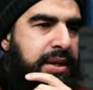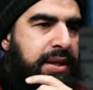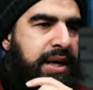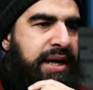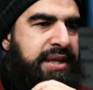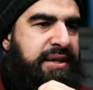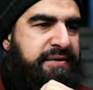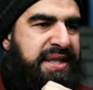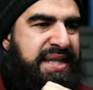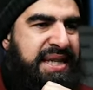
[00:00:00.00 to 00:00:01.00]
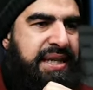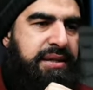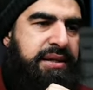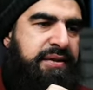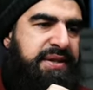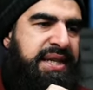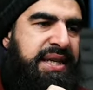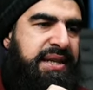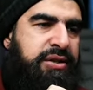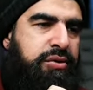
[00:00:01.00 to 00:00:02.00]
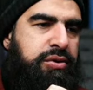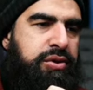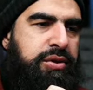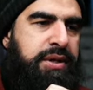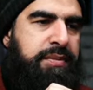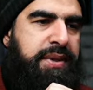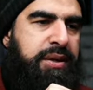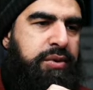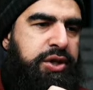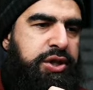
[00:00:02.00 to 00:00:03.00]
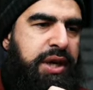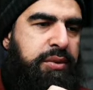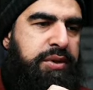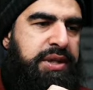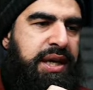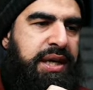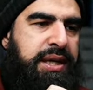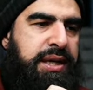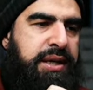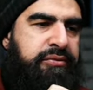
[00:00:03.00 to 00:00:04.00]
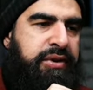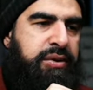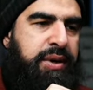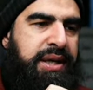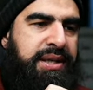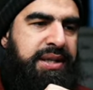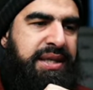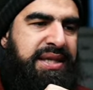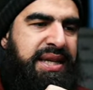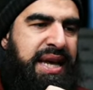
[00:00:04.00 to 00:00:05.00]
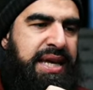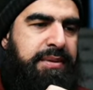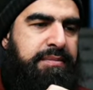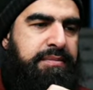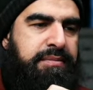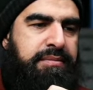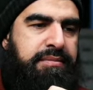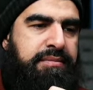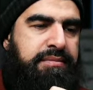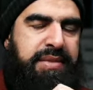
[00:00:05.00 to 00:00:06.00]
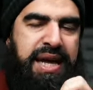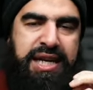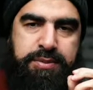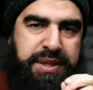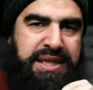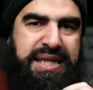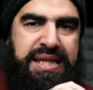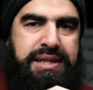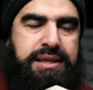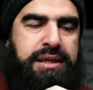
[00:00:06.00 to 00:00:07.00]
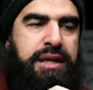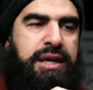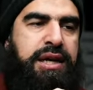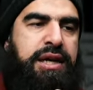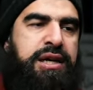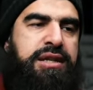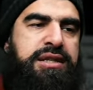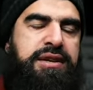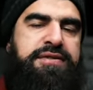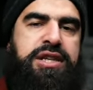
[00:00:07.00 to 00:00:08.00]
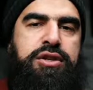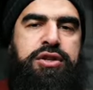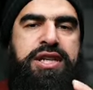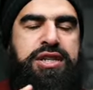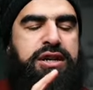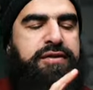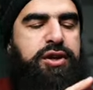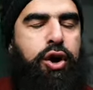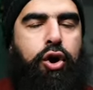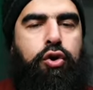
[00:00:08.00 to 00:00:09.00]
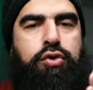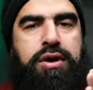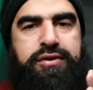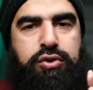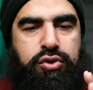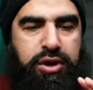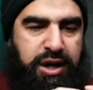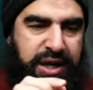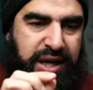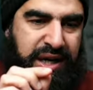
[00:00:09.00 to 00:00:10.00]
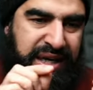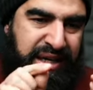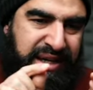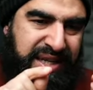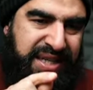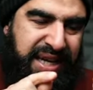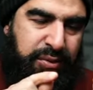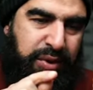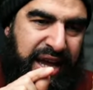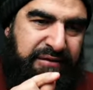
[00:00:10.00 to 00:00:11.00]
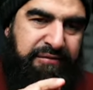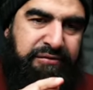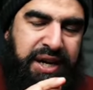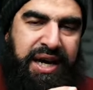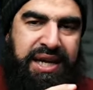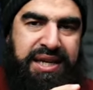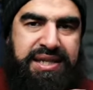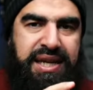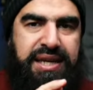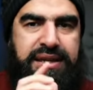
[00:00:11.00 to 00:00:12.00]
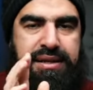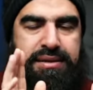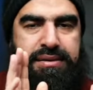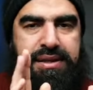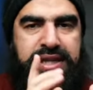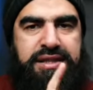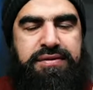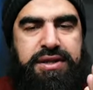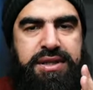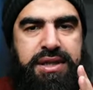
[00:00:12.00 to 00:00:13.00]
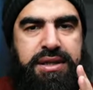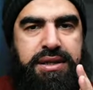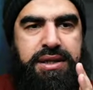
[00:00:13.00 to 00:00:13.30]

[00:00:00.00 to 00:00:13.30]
And tafsir, tafsir is also something which I would say requires the same expertise. tafsir, you need to cover the whole of the Quran and understand what every ayah is saying. That's the first thing.